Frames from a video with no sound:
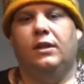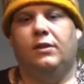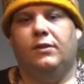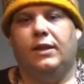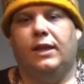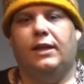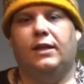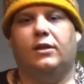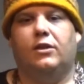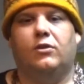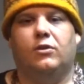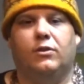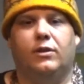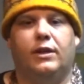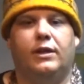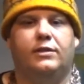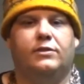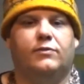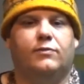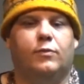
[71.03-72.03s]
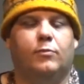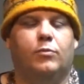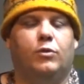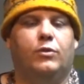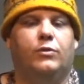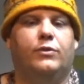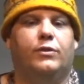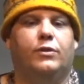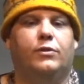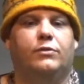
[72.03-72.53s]
that it creates for
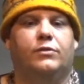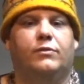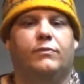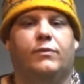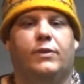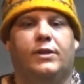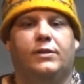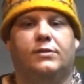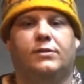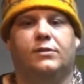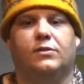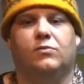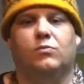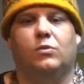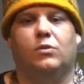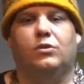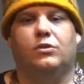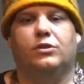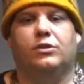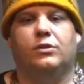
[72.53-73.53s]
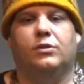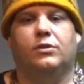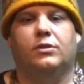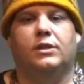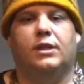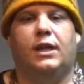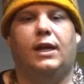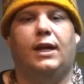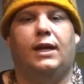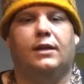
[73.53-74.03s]
both your defense as well as your
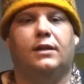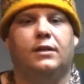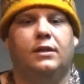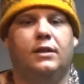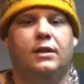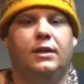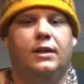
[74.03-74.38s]
attack.